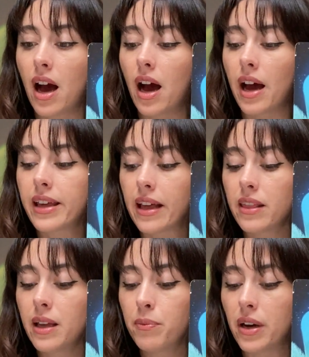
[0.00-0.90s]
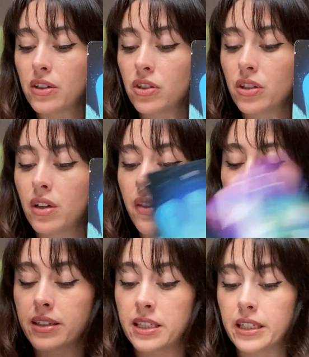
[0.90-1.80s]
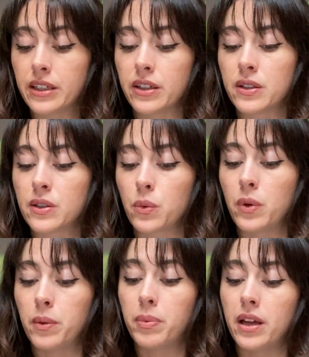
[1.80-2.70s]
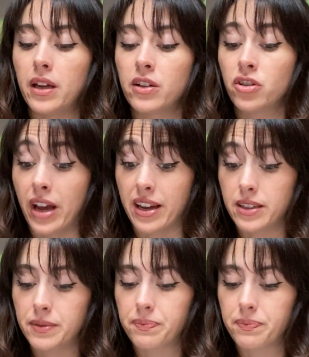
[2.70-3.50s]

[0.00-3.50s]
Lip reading: I get the impression that tears will be shed.